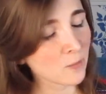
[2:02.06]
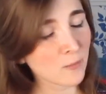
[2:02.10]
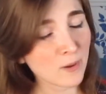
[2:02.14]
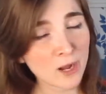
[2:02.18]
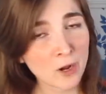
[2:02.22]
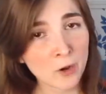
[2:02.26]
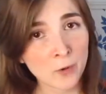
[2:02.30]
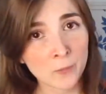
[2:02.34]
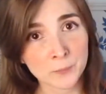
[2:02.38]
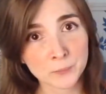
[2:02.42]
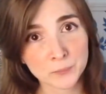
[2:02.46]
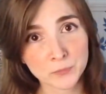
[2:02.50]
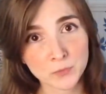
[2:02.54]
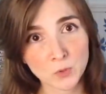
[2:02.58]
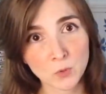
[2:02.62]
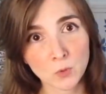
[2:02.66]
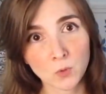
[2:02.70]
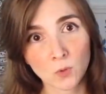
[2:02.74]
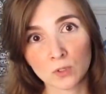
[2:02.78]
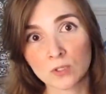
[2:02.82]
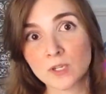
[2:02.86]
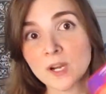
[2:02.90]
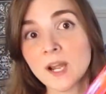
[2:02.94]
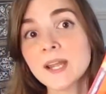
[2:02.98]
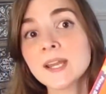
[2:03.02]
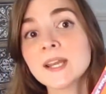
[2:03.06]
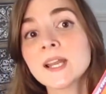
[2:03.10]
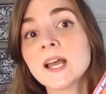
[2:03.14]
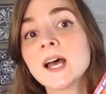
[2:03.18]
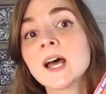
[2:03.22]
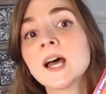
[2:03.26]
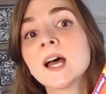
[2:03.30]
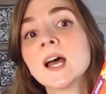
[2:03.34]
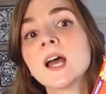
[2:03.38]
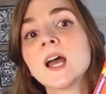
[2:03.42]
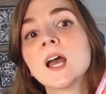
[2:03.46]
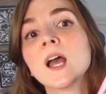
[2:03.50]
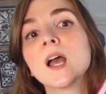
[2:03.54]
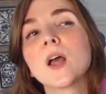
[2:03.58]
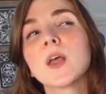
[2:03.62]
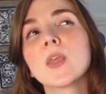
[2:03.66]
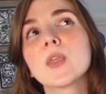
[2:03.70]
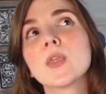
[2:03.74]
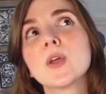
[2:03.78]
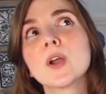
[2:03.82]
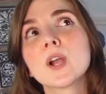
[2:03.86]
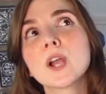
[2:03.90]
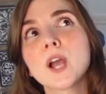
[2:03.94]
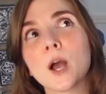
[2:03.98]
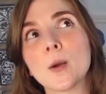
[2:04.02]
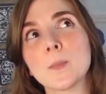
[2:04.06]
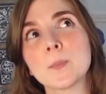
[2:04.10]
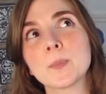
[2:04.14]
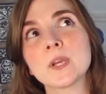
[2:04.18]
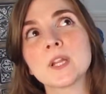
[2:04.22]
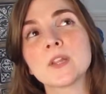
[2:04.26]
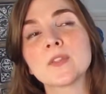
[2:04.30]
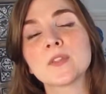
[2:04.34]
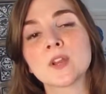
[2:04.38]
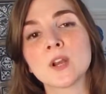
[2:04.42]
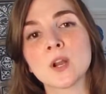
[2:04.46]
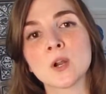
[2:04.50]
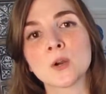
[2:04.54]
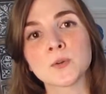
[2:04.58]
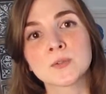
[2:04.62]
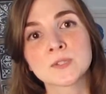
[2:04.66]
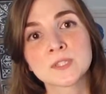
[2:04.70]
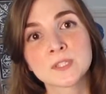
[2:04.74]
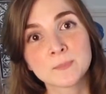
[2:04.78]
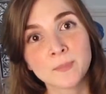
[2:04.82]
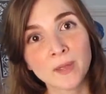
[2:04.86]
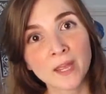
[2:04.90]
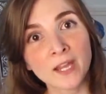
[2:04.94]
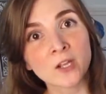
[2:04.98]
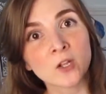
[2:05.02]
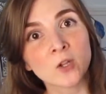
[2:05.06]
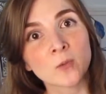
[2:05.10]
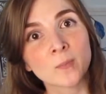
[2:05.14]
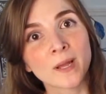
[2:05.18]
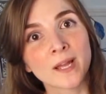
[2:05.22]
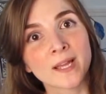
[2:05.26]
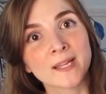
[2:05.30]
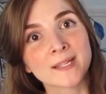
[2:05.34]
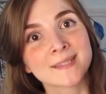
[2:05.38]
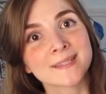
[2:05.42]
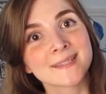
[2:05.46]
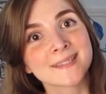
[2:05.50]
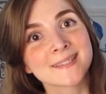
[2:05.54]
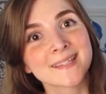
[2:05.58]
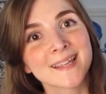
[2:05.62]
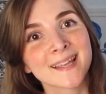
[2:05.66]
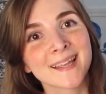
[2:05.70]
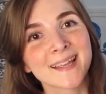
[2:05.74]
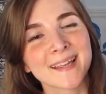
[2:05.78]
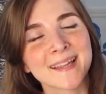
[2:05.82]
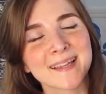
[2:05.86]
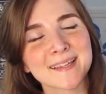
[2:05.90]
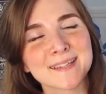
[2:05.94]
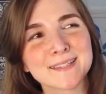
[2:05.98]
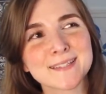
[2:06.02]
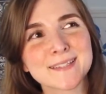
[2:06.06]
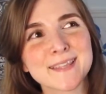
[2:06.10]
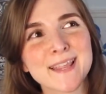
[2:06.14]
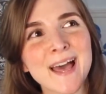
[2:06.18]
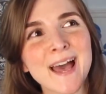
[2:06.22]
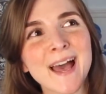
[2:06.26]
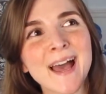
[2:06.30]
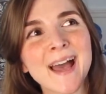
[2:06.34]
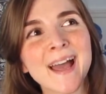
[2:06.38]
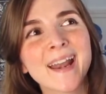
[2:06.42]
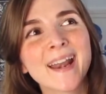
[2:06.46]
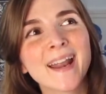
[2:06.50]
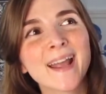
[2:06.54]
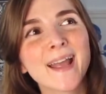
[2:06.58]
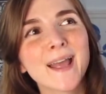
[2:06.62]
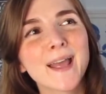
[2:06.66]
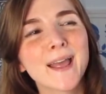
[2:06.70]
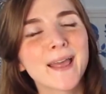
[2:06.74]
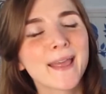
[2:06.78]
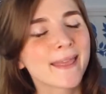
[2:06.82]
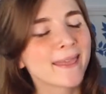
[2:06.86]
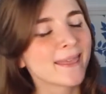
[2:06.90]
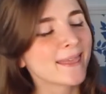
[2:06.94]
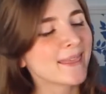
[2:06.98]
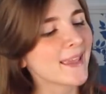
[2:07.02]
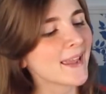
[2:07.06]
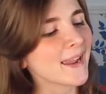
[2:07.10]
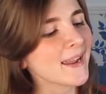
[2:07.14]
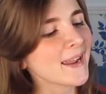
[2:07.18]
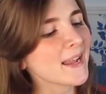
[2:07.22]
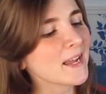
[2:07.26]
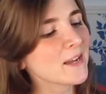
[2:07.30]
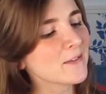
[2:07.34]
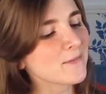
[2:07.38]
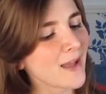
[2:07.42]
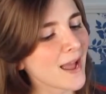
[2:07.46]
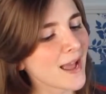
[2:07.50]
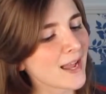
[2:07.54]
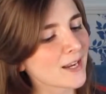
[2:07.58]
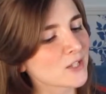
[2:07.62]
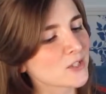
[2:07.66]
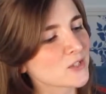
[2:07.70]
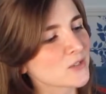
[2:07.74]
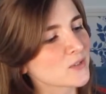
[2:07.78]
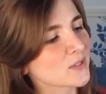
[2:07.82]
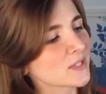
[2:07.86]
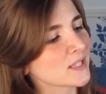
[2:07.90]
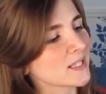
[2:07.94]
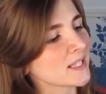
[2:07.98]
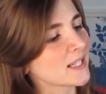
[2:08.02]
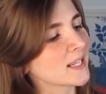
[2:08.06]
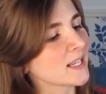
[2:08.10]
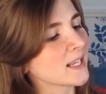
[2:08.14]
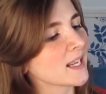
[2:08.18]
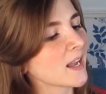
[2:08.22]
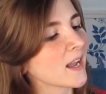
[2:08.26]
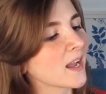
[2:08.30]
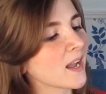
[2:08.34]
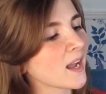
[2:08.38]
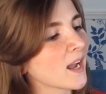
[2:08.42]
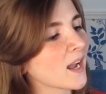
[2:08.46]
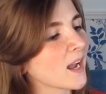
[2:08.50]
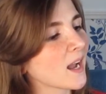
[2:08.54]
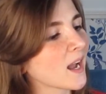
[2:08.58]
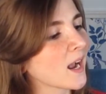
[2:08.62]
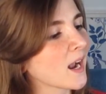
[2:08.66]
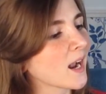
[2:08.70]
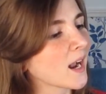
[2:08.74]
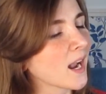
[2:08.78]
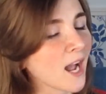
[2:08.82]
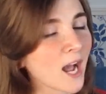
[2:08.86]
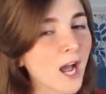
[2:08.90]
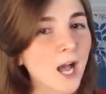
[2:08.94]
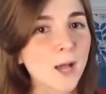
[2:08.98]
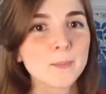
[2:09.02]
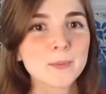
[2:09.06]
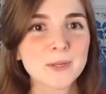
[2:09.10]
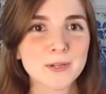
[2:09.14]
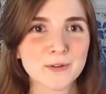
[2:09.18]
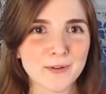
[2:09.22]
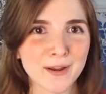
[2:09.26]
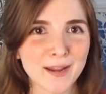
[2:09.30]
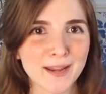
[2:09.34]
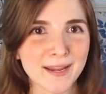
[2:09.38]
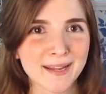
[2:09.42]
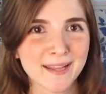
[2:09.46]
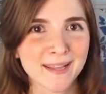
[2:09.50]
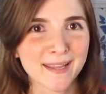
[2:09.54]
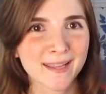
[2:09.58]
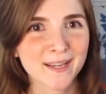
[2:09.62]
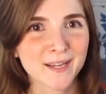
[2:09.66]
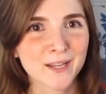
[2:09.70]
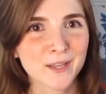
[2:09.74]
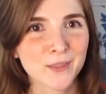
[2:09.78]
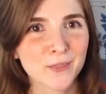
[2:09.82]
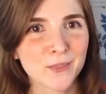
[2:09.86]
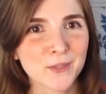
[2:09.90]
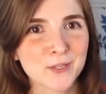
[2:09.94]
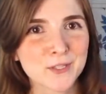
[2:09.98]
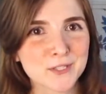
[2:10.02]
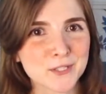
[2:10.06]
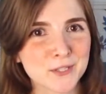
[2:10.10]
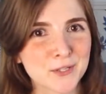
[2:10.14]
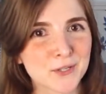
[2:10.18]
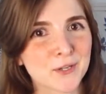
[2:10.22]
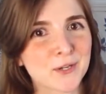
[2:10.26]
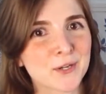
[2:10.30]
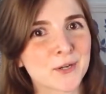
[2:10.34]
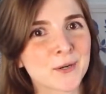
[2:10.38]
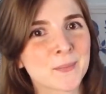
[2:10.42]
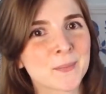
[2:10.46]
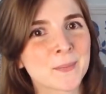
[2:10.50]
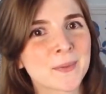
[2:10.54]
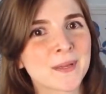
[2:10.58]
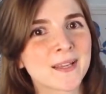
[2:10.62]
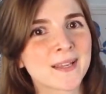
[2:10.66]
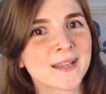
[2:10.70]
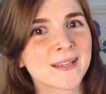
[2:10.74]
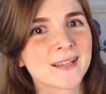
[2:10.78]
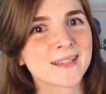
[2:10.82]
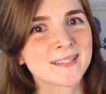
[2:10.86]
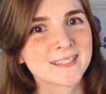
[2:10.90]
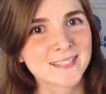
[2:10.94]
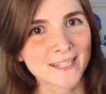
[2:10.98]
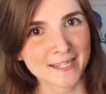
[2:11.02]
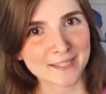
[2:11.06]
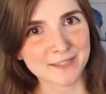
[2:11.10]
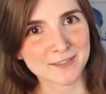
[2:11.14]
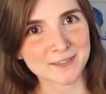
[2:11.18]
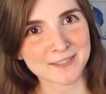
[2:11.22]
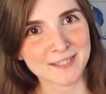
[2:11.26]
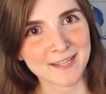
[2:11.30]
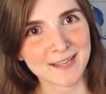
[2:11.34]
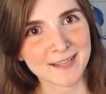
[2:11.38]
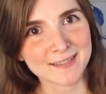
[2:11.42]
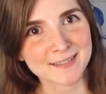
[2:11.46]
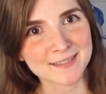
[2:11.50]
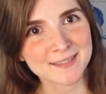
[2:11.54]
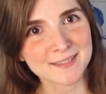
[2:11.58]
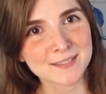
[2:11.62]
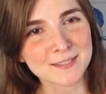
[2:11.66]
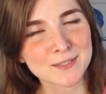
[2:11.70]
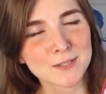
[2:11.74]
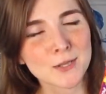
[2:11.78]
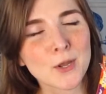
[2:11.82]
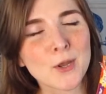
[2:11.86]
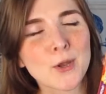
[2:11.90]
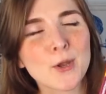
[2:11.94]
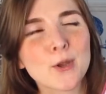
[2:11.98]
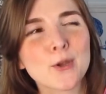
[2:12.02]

about Ore-Ida, the company that owns Bagel Bites, is that they have actually copyrighted the term tater tots.